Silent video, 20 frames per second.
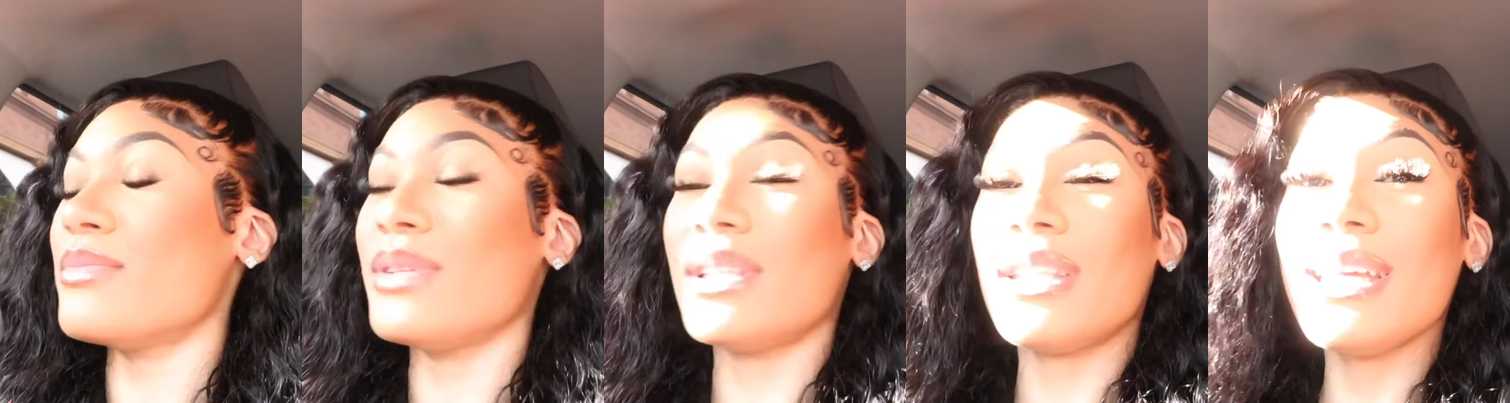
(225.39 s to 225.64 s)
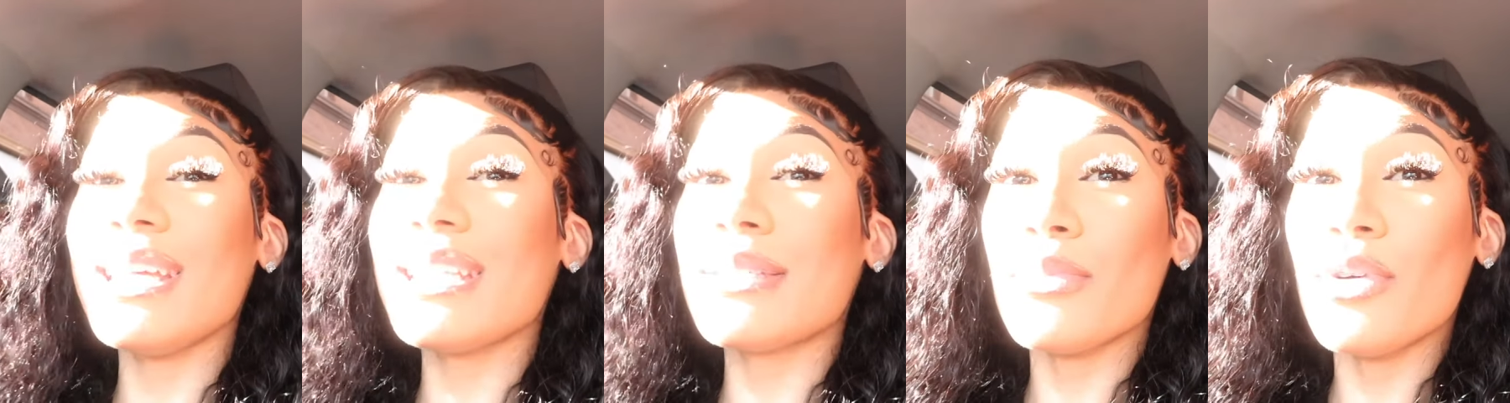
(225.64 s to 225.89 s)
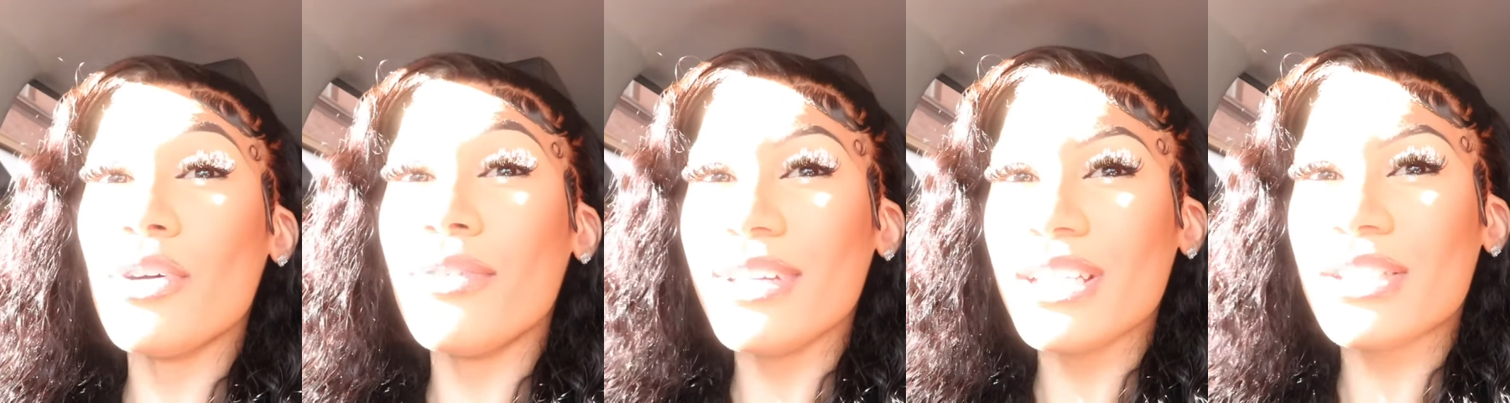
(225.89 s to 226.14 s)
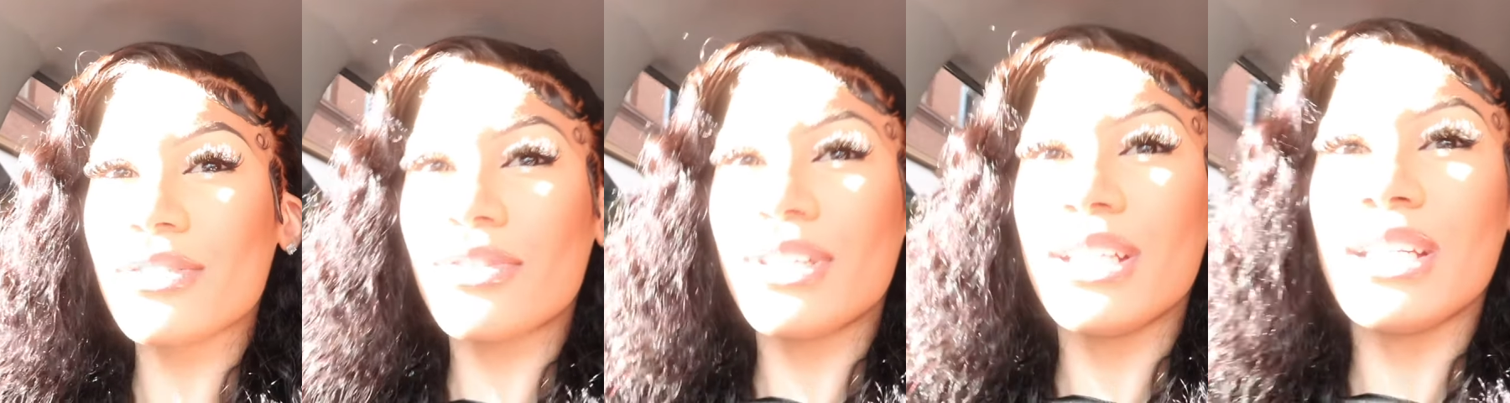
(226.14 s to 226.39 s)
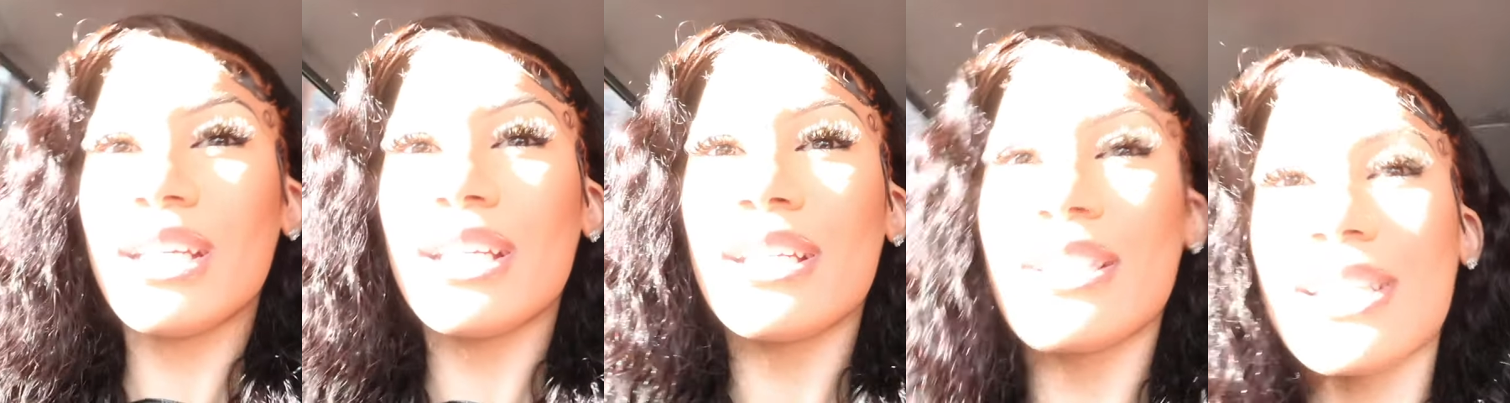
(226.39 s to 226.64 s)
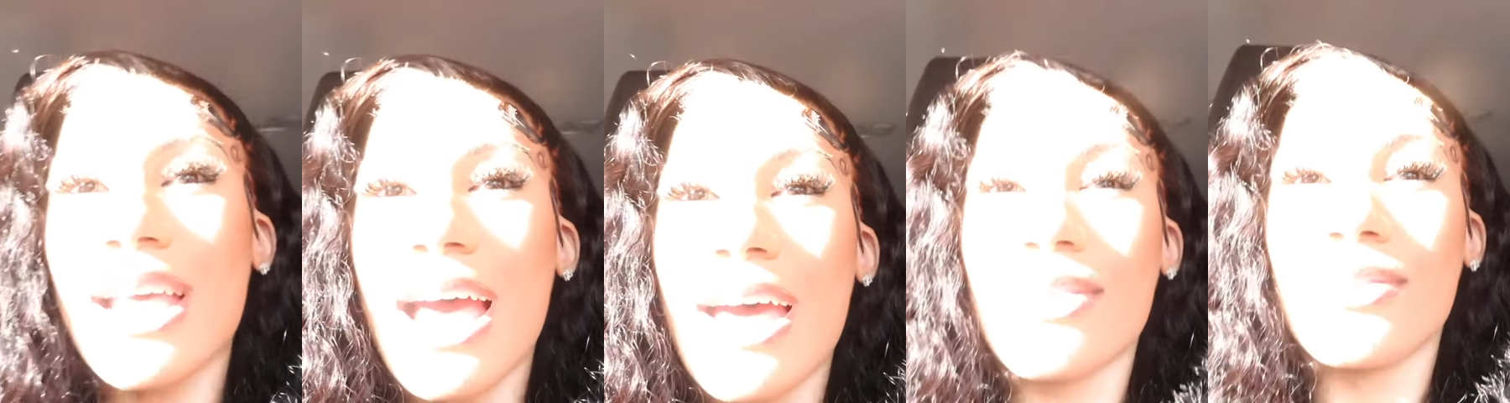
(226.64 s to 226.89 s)
but these movie
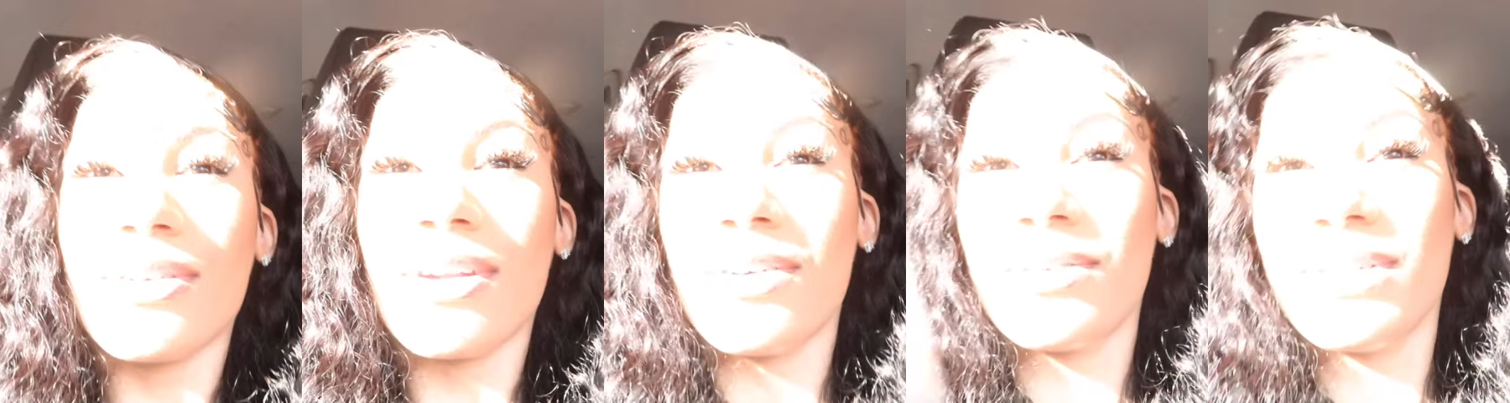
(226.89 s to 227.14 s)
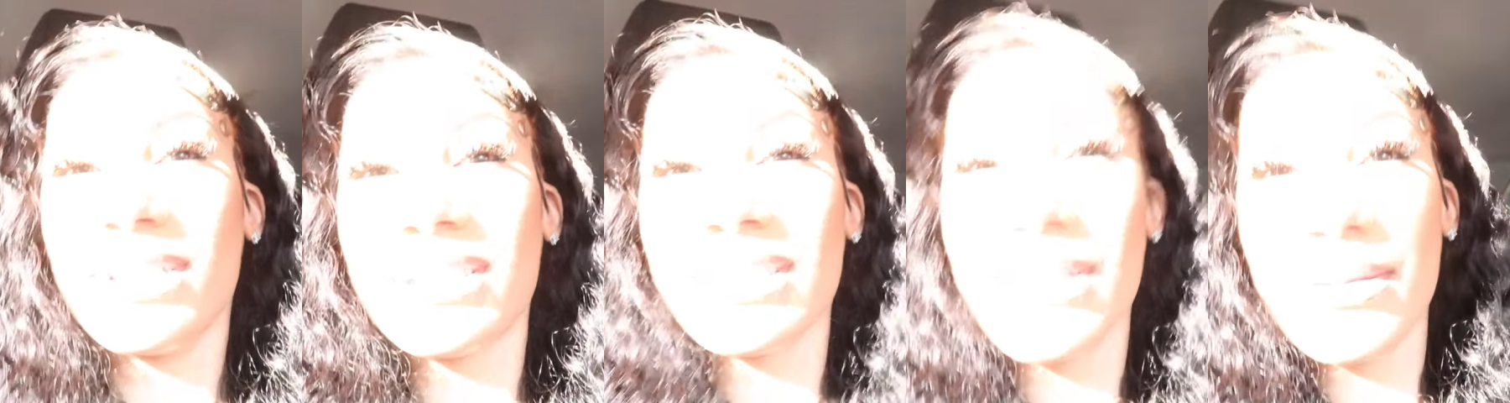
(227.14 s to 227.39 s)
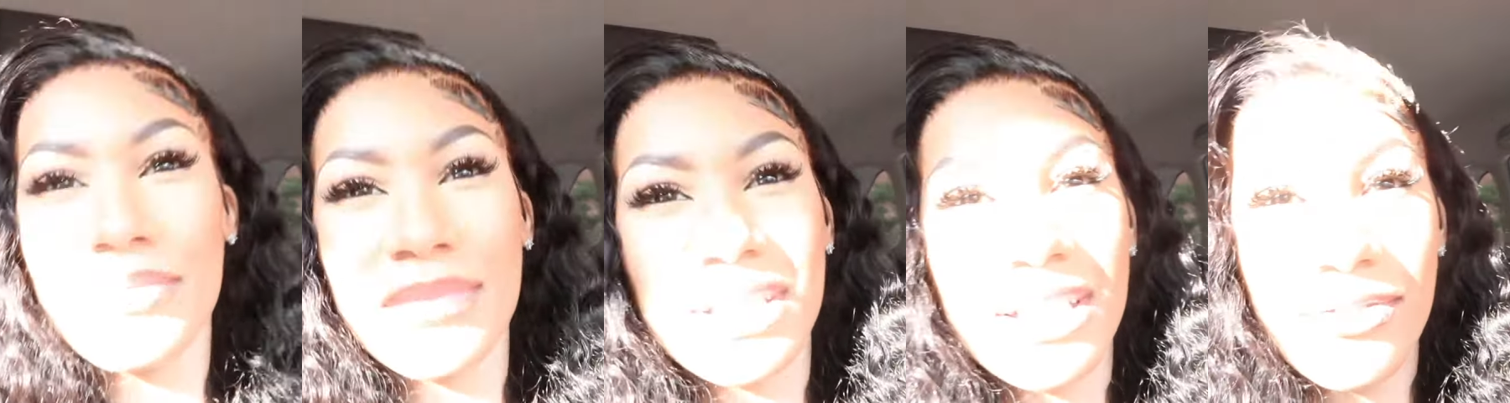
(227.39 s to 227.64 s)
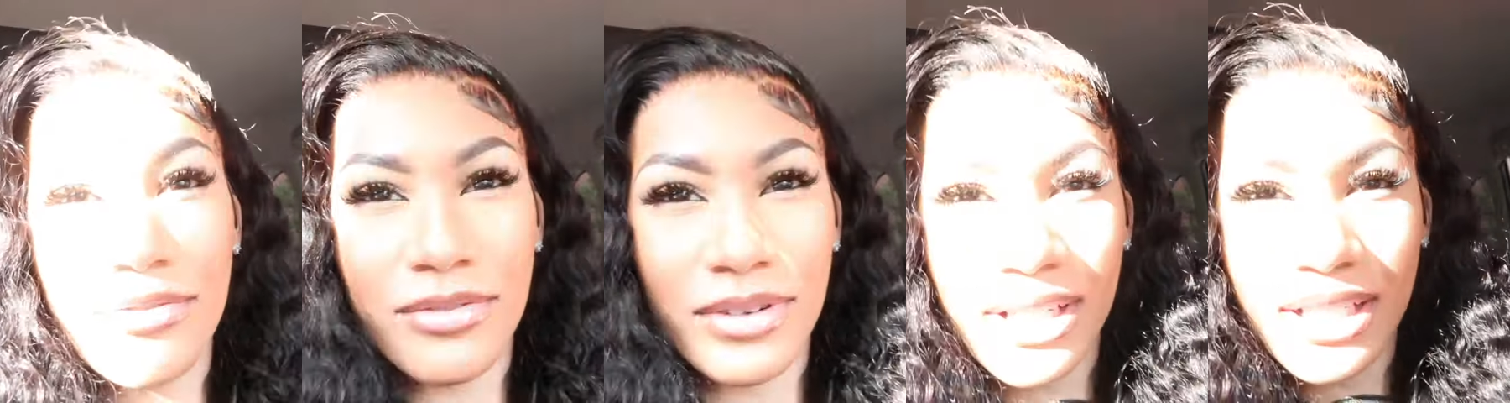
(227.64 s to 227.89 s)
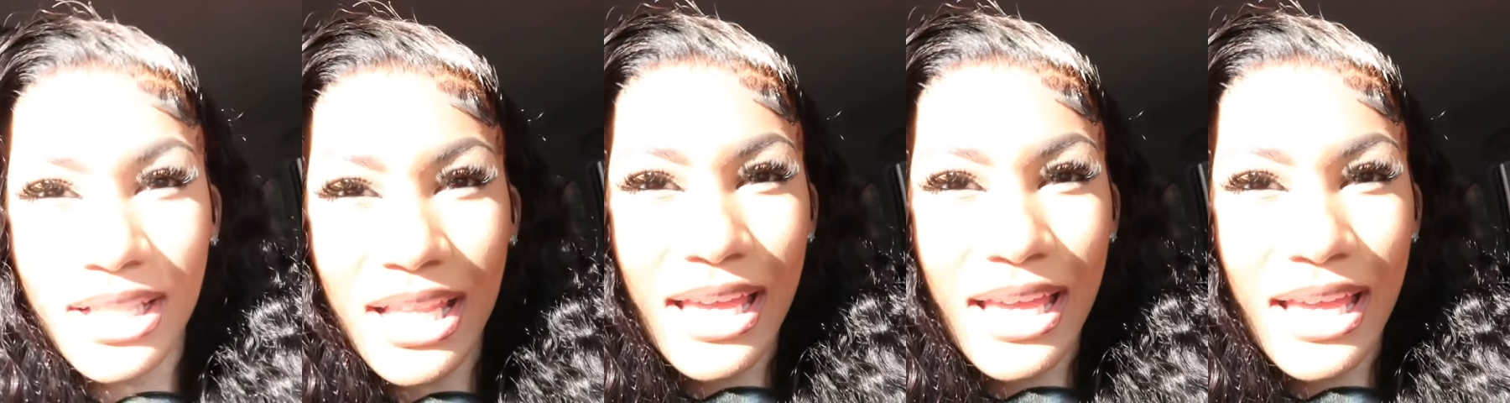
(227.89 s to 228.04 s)
screenings, I don't know, it's something different.